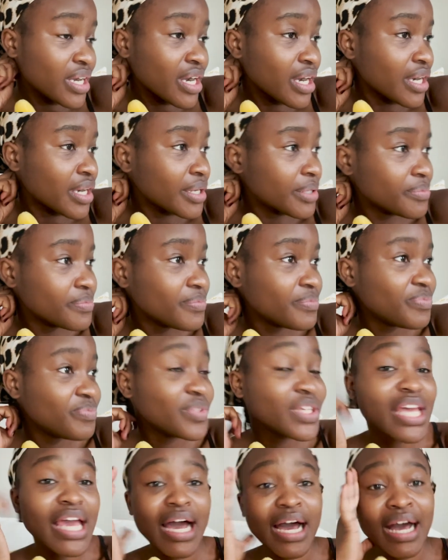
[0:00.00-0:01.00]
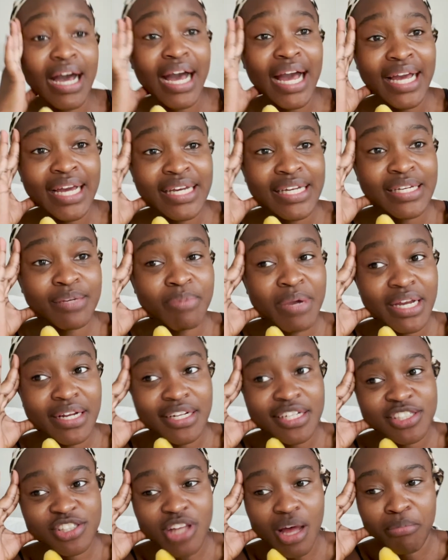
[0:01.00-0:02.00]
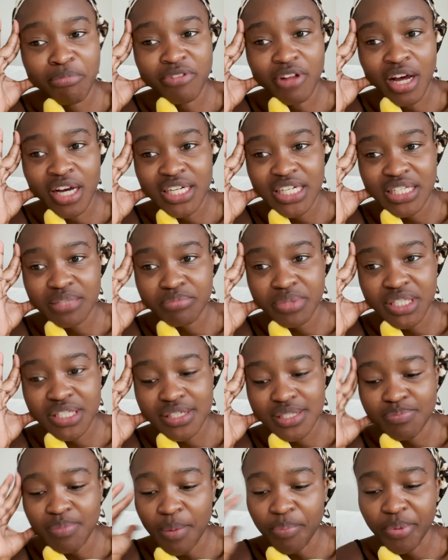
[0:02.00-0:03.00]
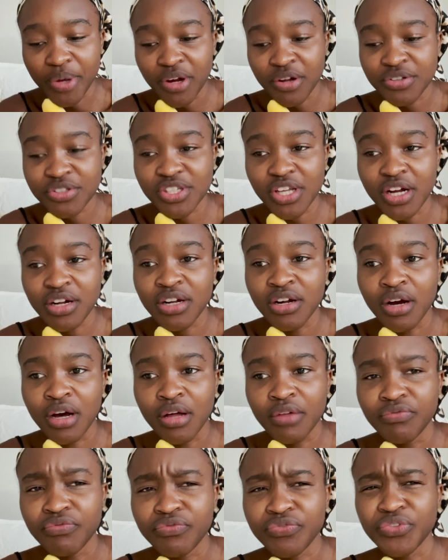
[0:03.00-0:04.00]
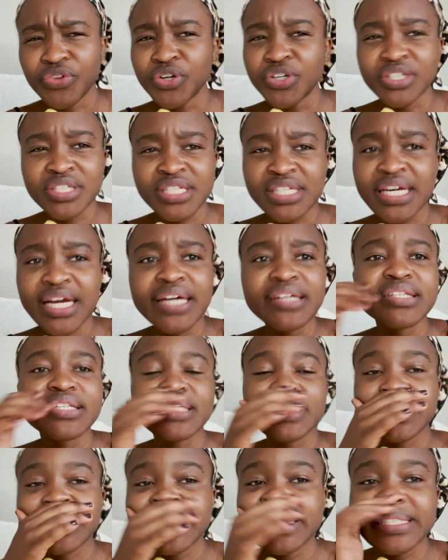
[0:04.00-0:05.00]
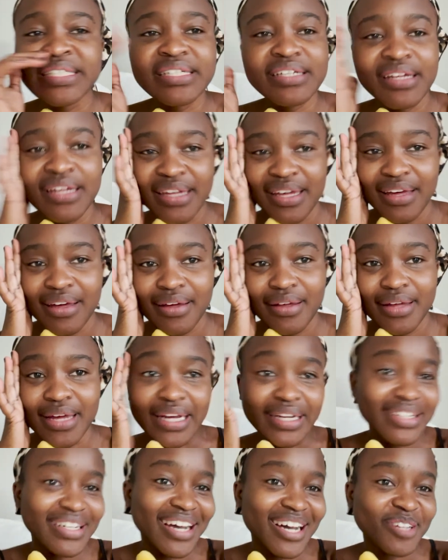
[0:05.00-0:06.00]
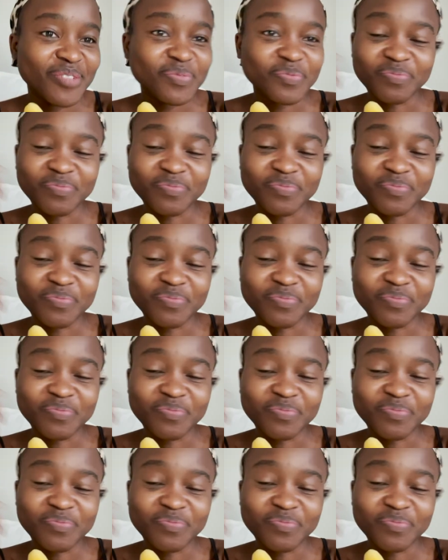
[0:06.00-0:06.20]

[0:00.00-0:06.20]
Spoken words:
yeah, I mainly stopped vlogging because my period started on Thursday, I think. And yeah,